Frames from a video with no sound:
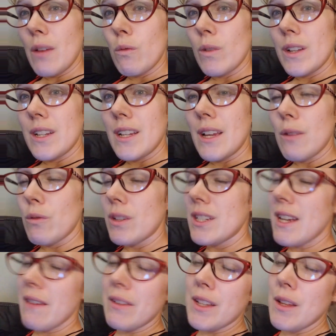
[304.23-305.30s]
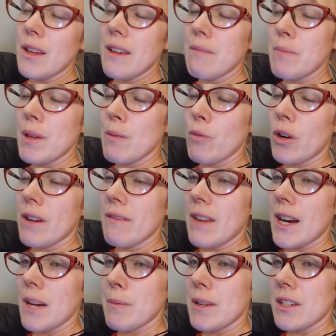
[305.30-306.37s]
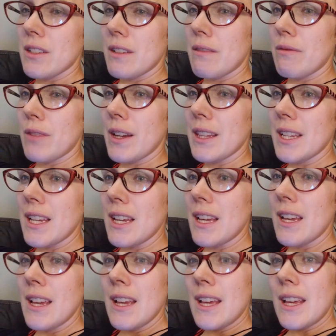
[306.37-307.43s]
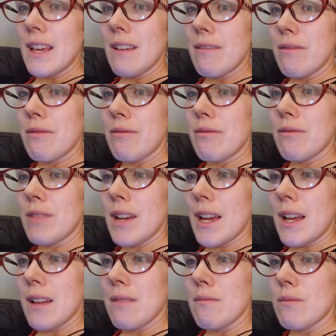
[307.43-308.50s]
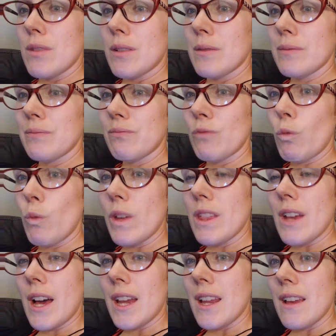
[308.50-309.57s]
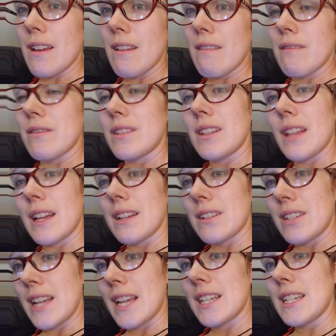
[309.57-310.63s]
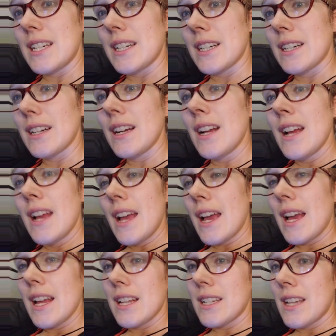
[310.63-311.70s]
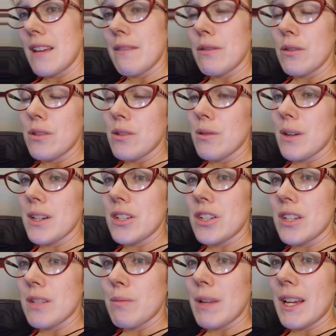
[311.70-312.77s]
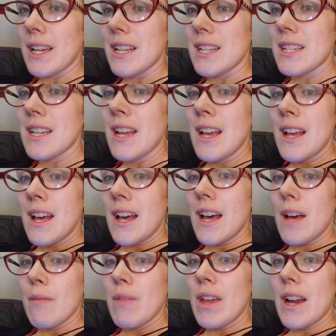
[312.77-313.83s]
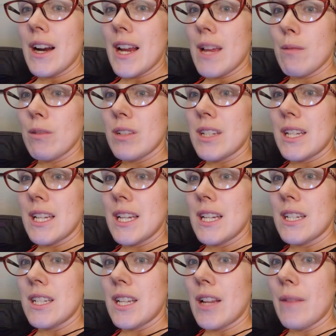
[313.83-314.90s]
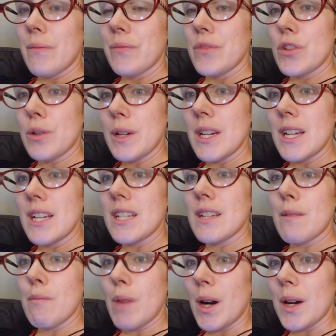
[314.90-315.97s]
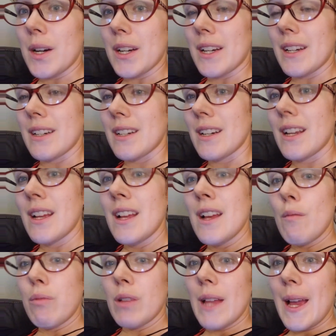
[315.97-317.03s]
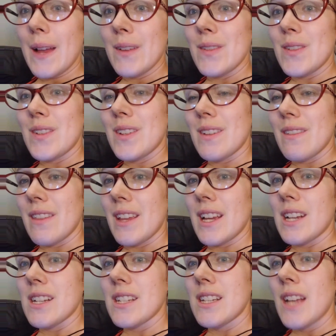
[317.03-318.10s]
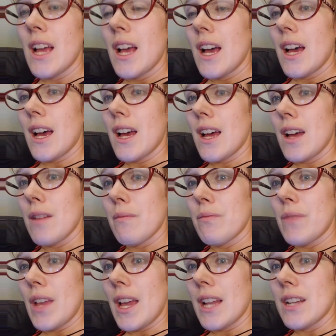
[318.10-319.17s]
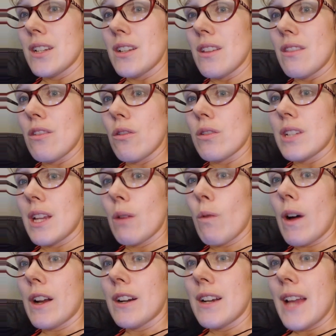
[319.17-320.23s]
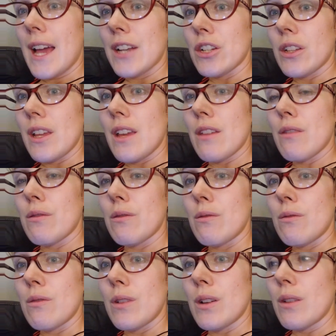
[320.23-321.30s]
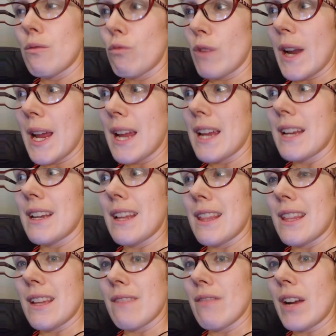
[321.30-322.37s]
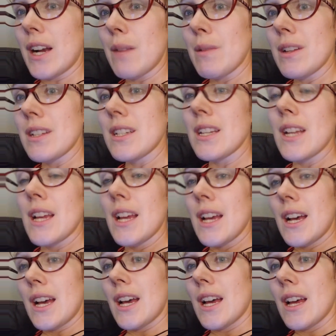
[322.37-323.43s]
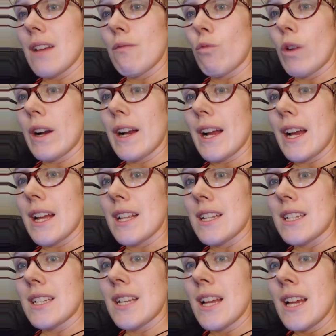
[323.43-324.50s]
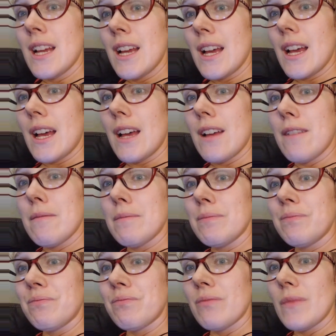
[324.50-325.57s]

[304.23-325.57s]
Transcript: it would it would definitely be more environmentally friendly if um, we thought of like say deer as a food source just because um, they are able to eat trees and bark and plants and things, um, and those get watered naturally through rain and the environment. Um, whereas, um,